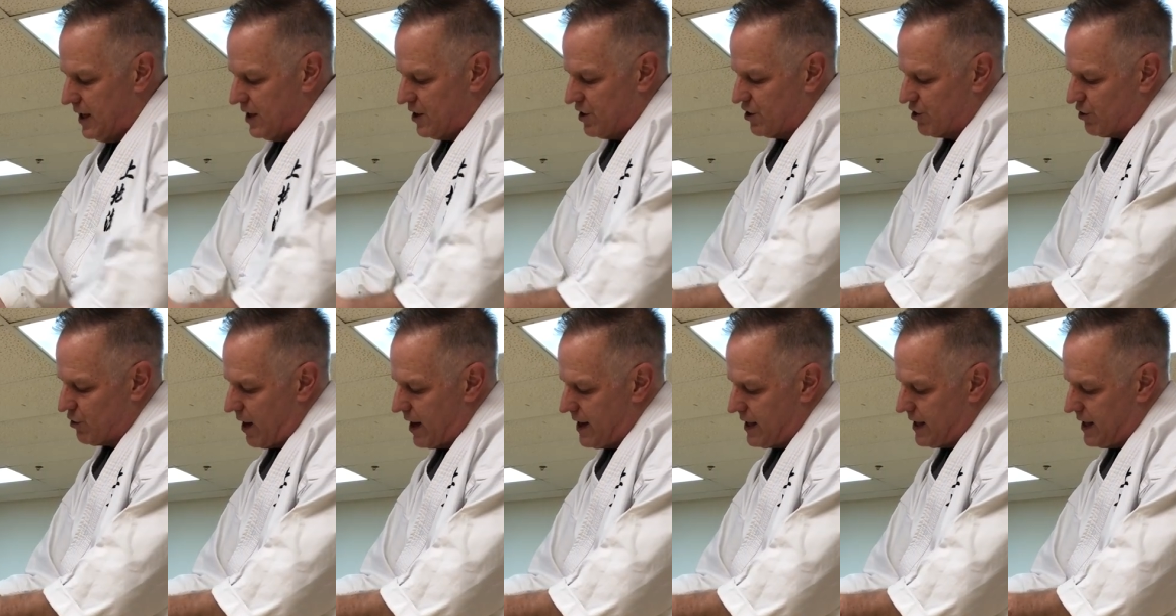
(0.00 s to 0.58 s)

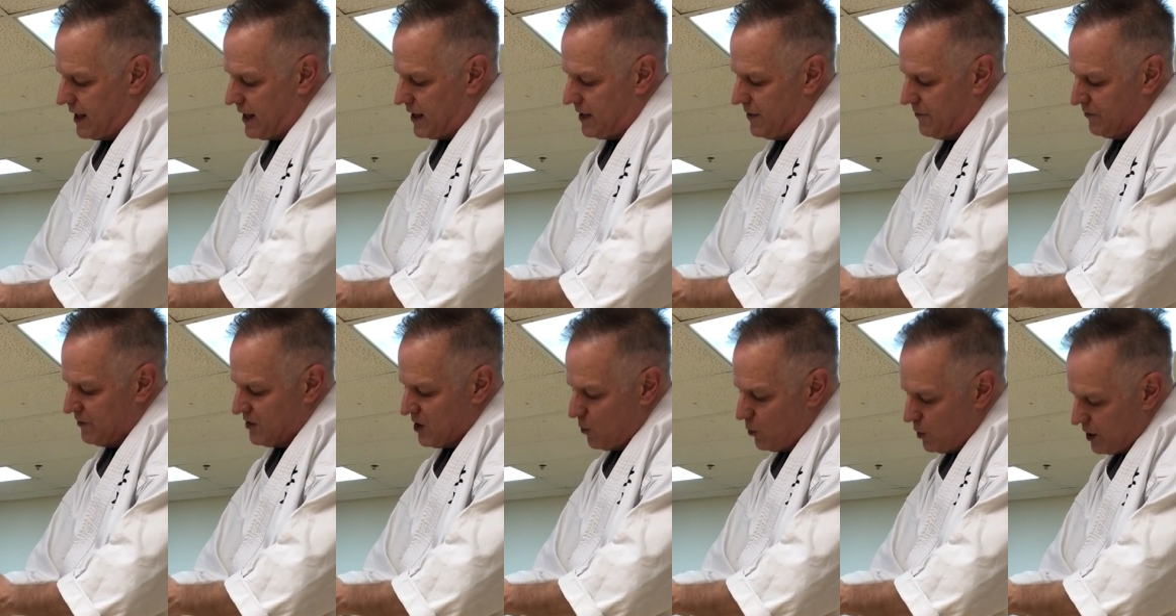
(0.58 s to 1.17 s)
striking
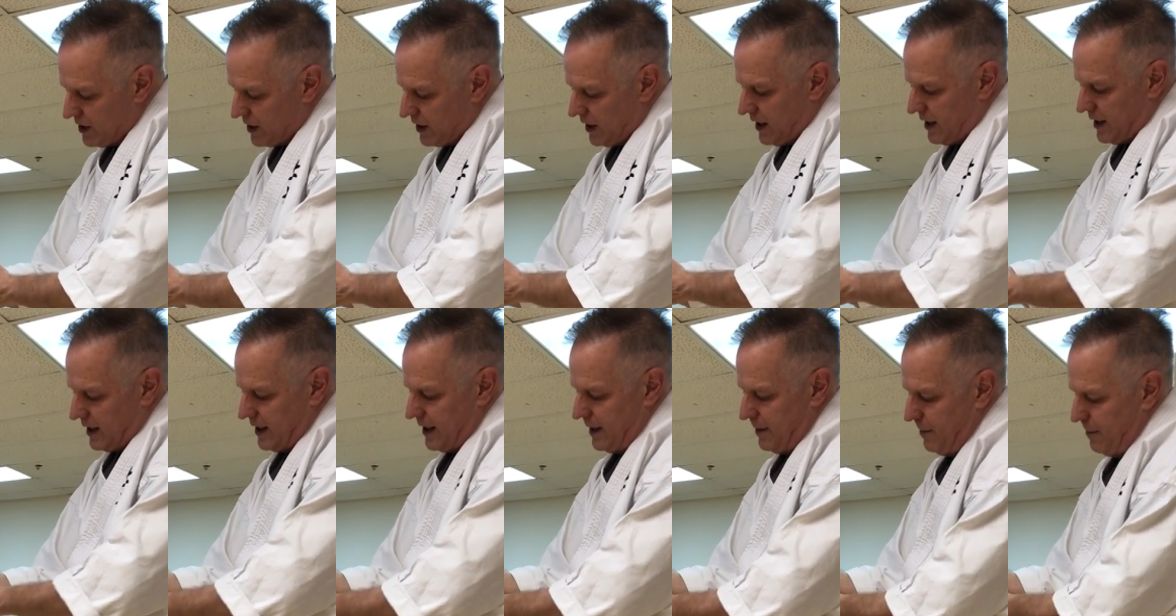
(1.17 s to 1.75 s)
with
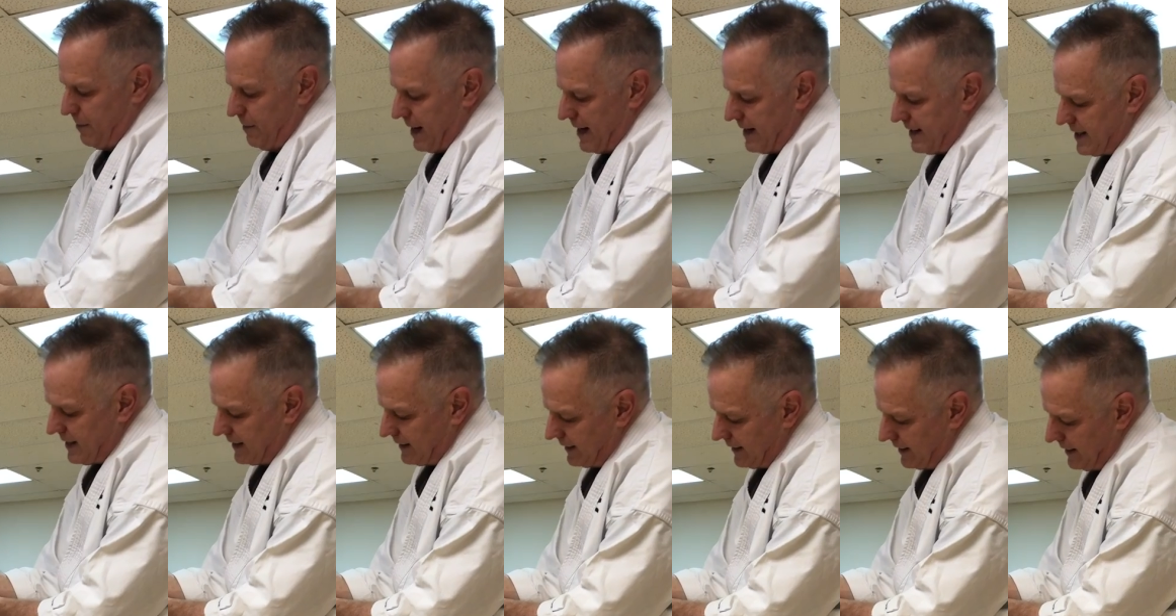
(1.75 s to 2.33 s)

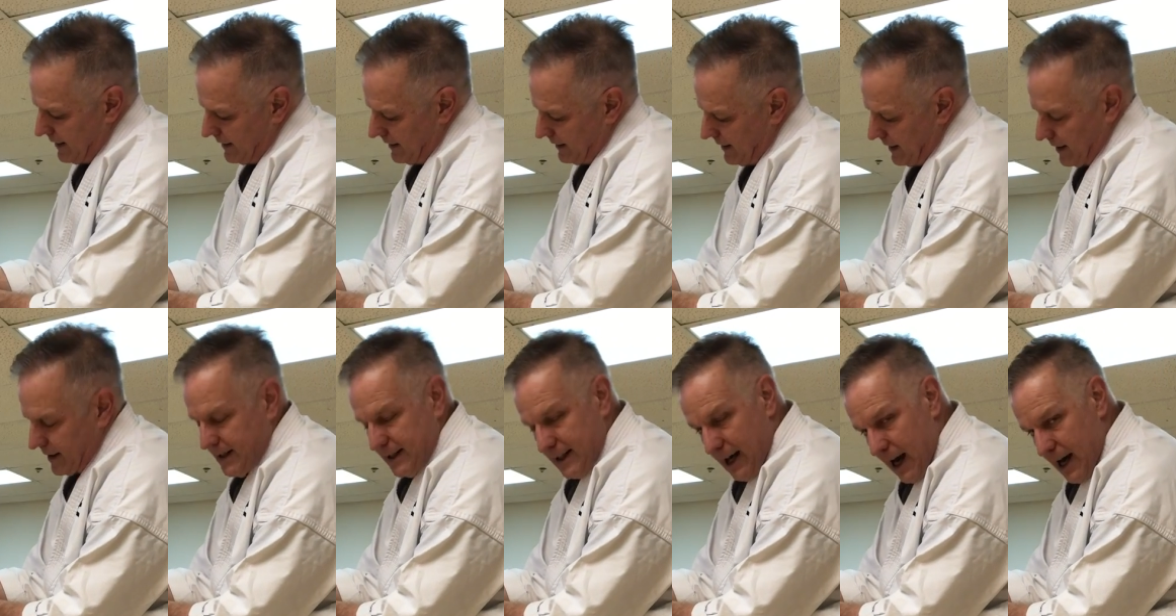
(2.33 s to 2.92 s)
basically
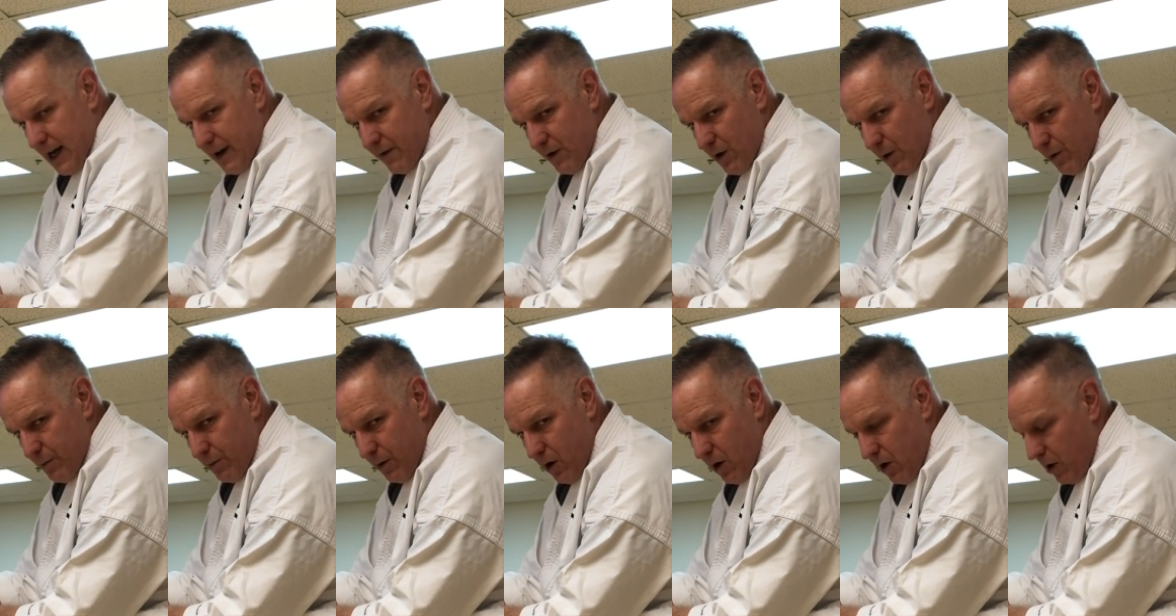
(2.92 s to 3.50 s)
the side of
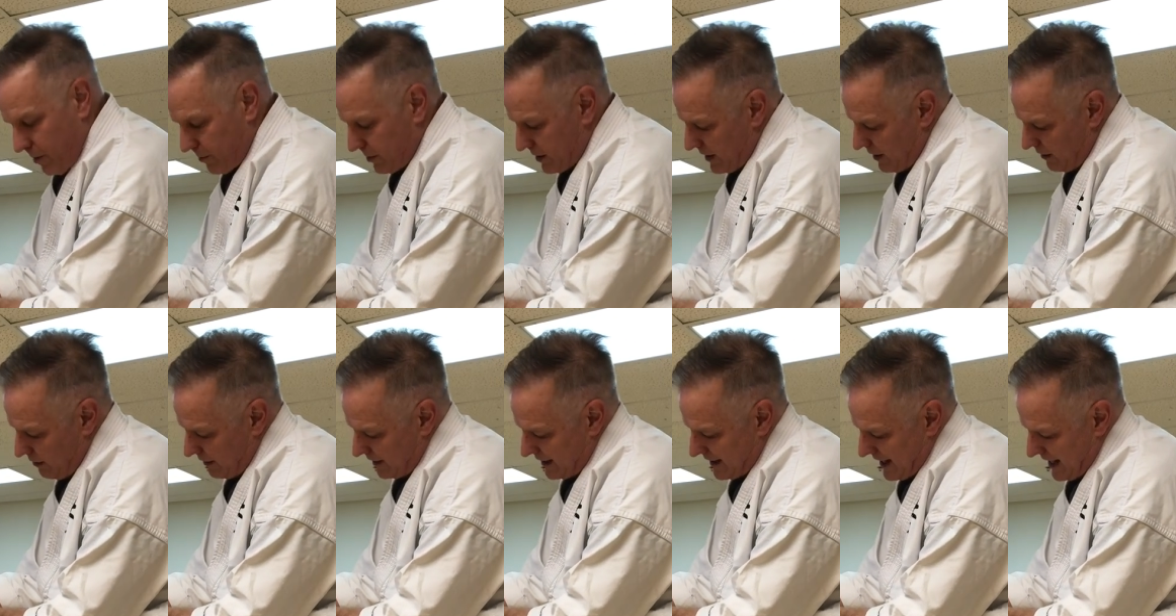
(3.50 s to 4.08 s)
your palm
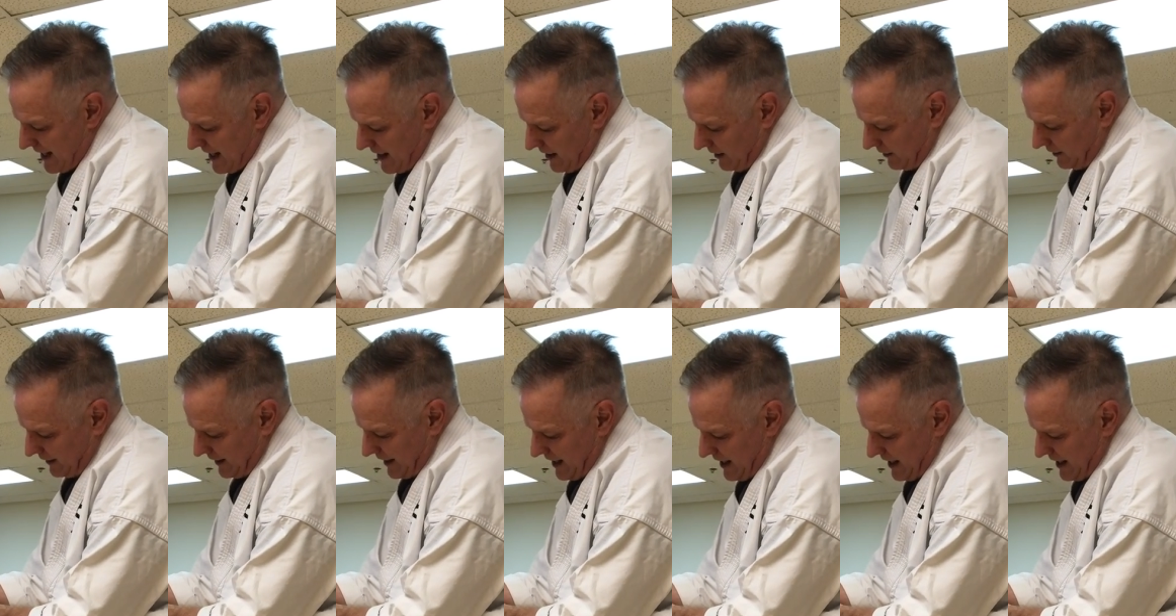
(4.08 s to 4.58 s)
near its heel.